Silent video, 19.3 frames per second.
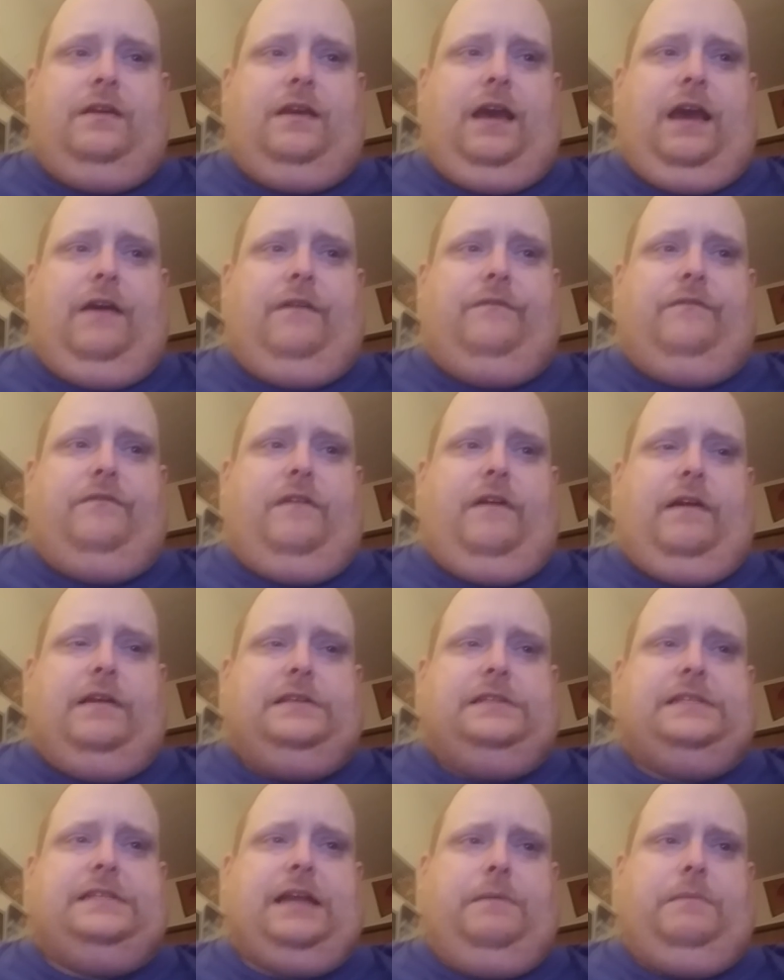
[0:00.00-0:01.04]
have
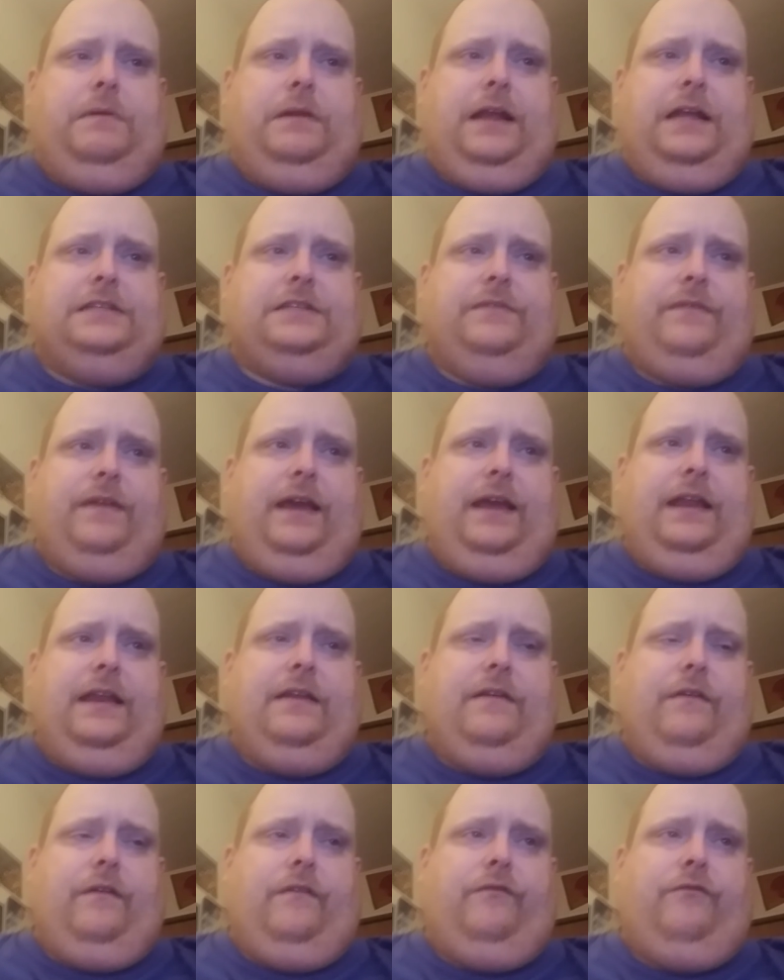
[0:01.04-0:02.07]
stumbled as of late
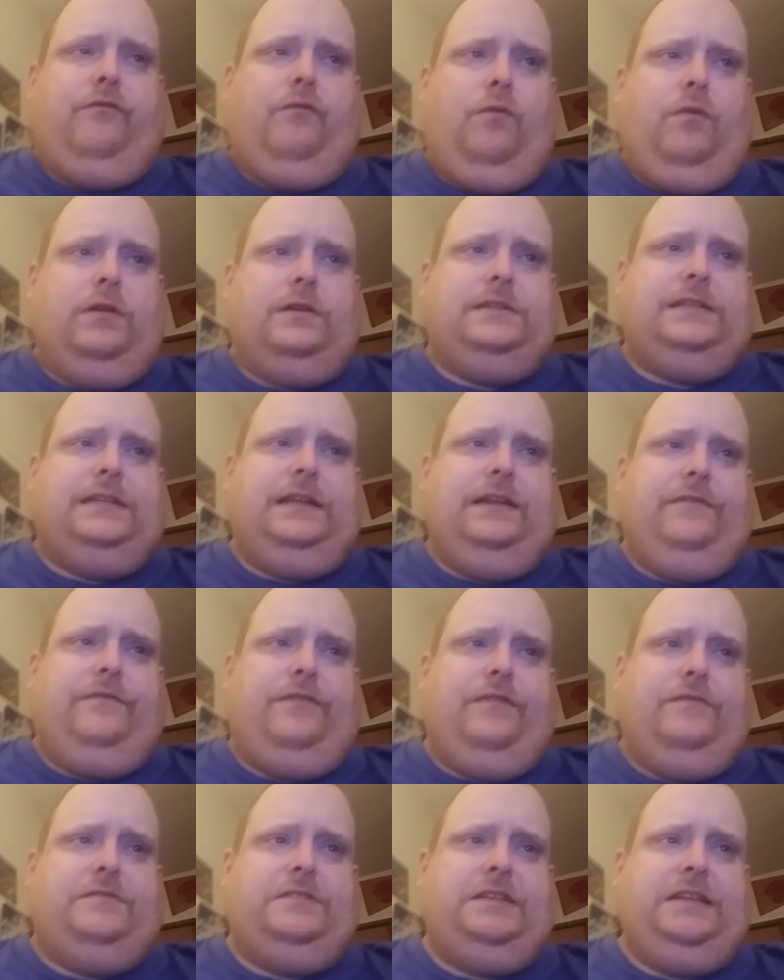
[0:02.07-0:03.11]
and are
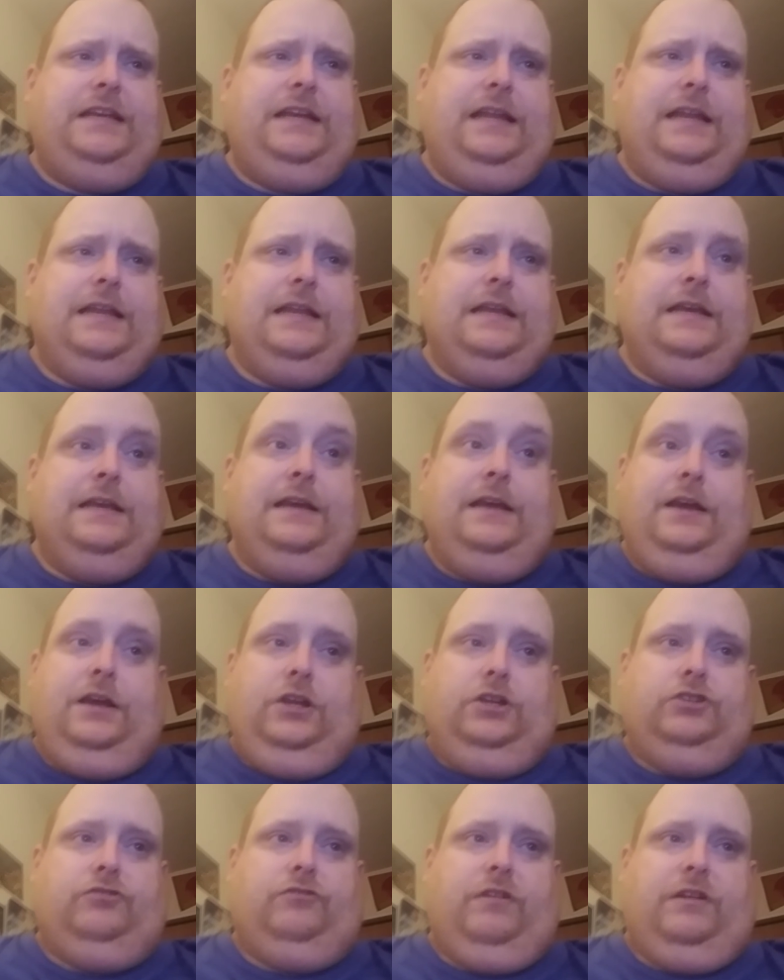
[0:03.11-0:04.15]
14-15.
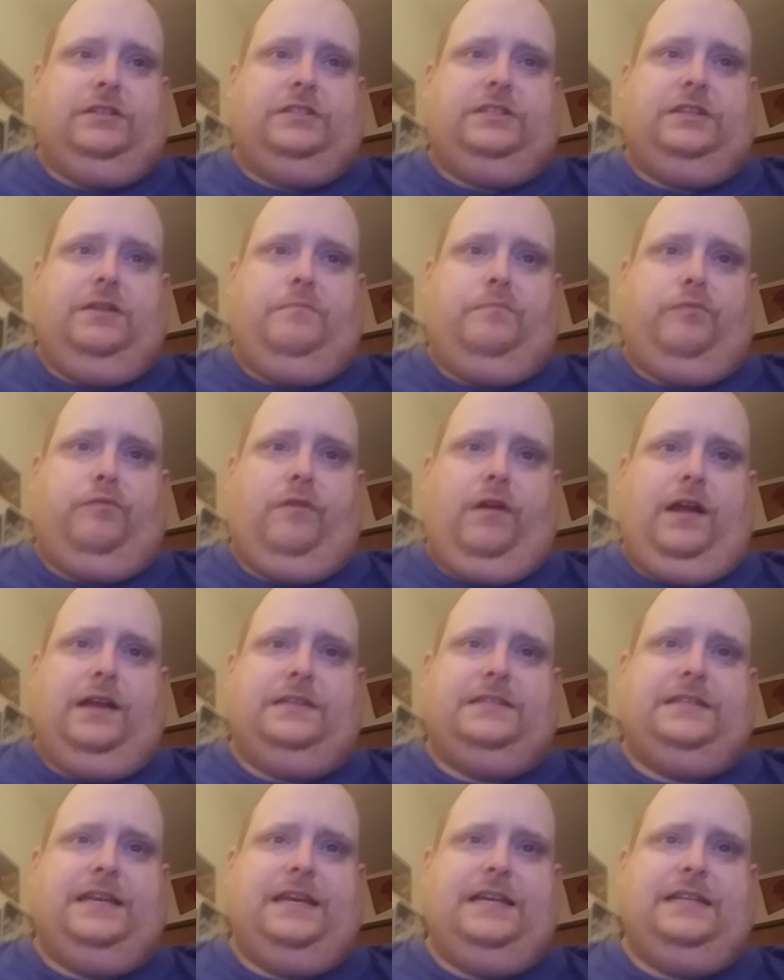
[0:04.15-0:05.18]
Trust the
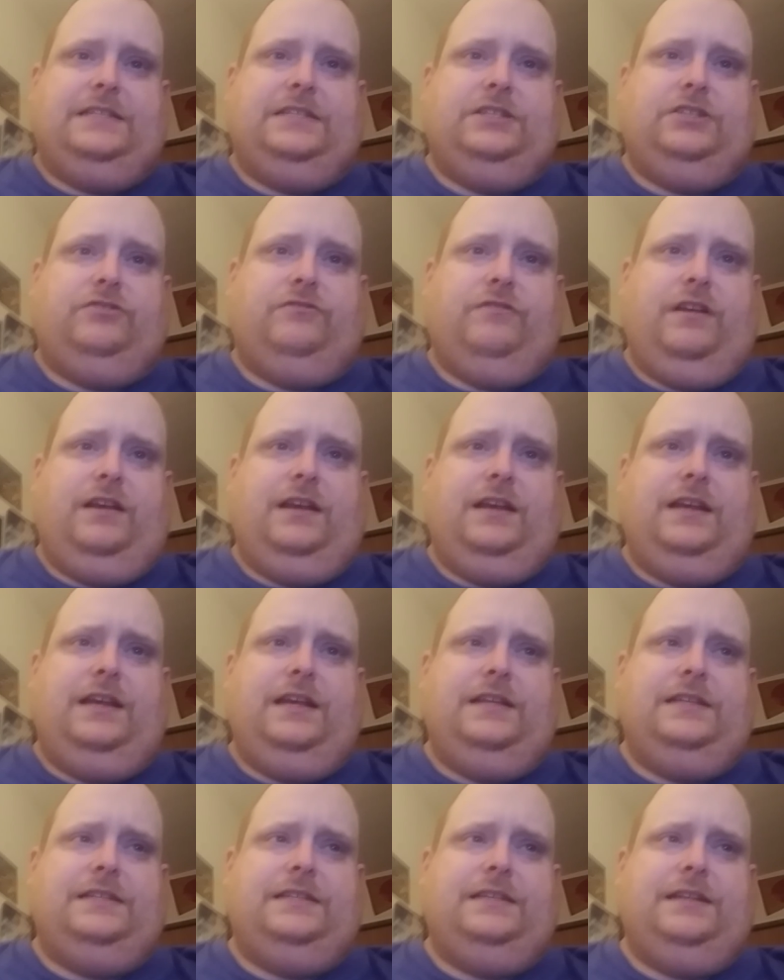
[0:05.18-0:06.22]
process.
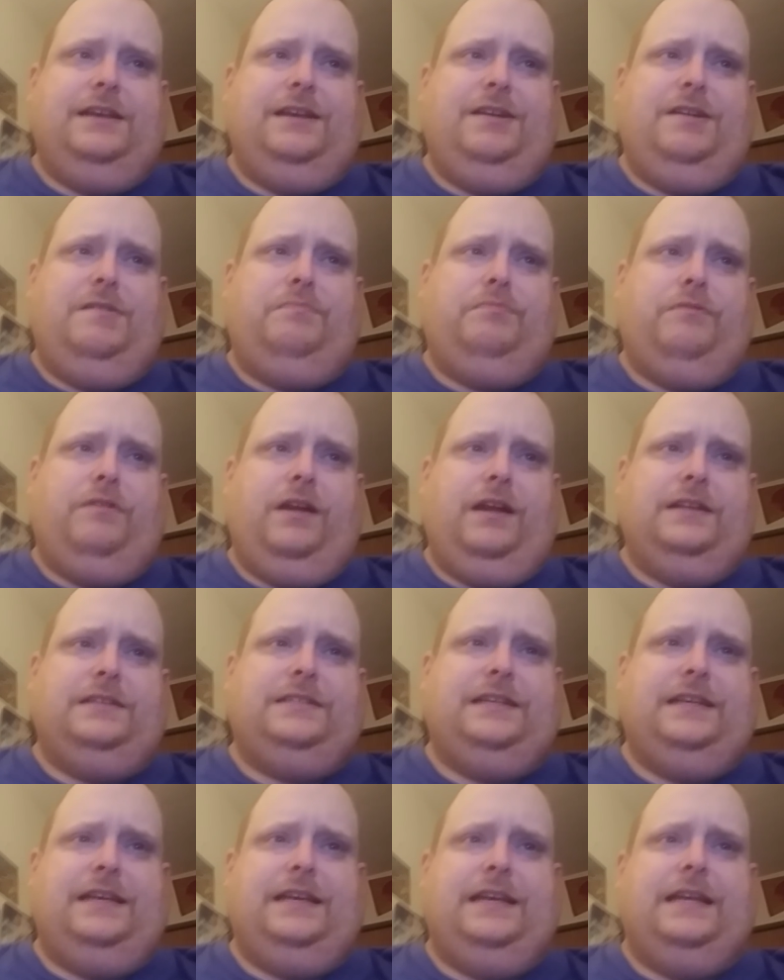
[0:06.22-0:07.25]
Trust the
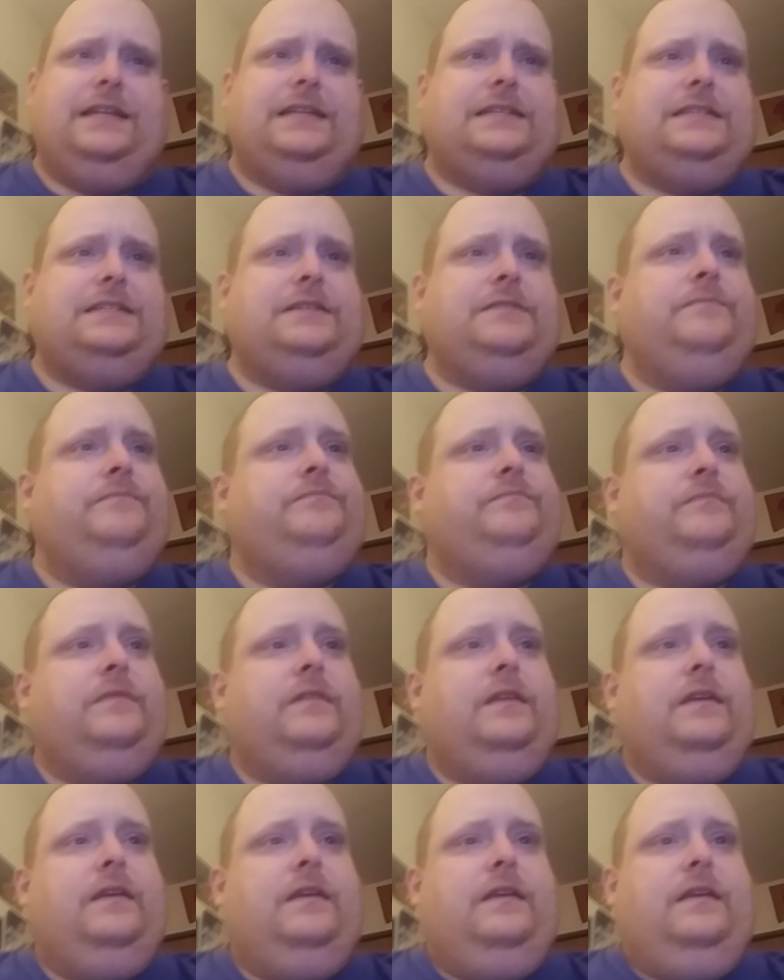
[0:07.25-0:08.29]
process.
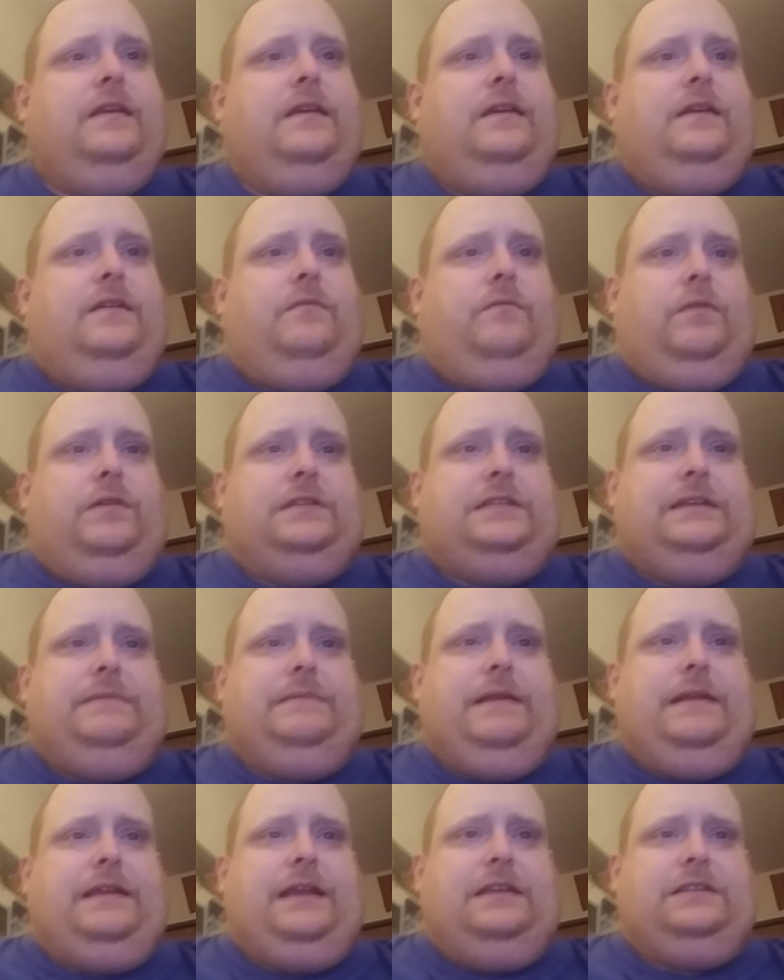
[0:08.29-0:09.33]
One
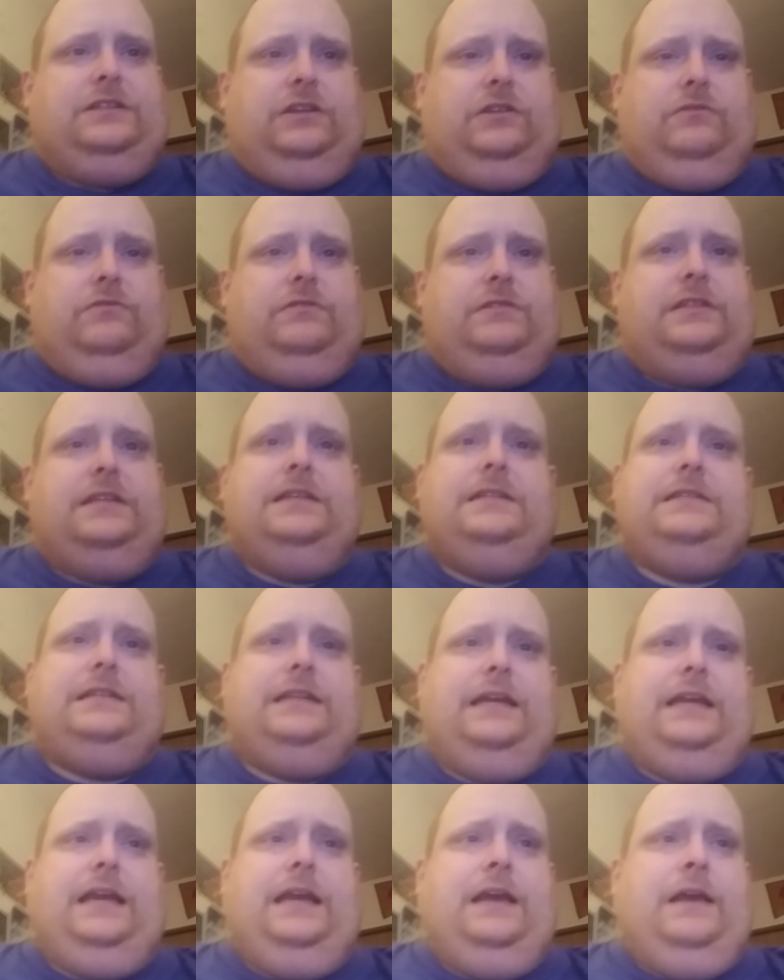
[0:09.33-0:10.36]
team that doesn't lose is
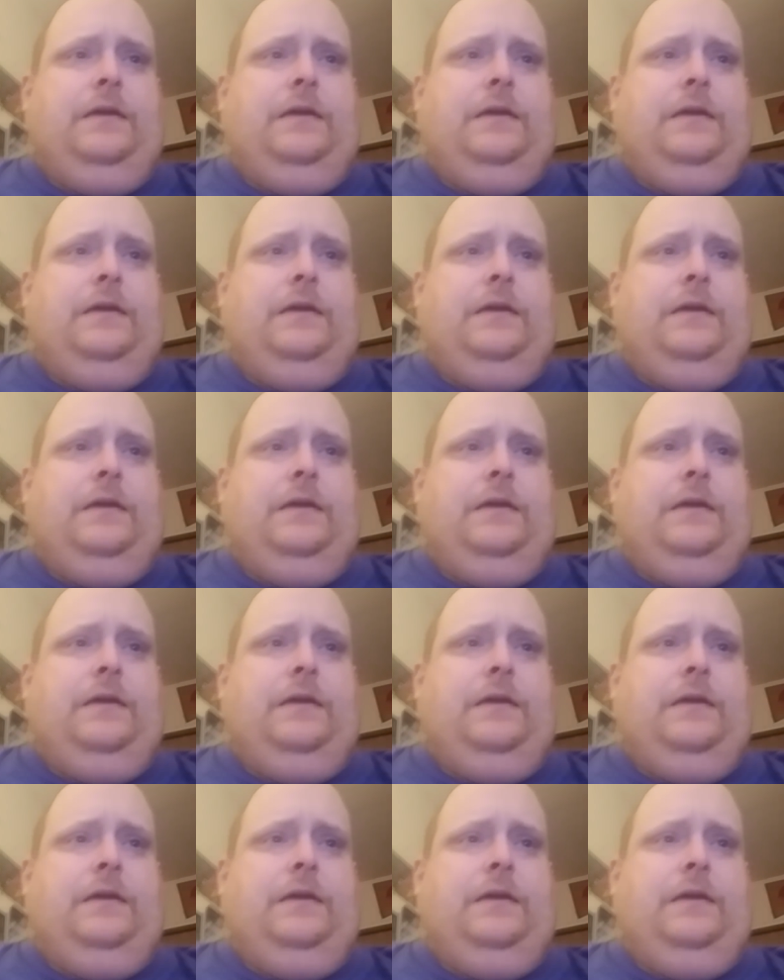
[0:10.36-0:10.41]
the